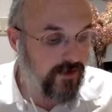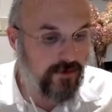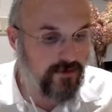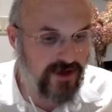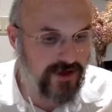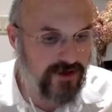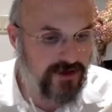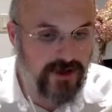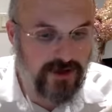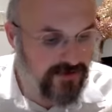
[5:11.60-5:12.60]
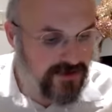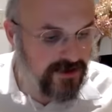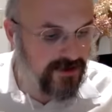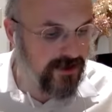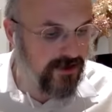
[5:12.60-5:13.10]
I'm sorry,
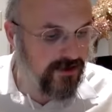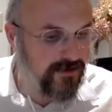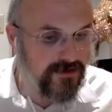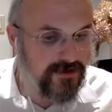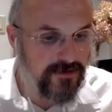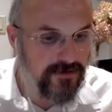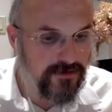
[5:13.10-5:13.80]
kvisin is,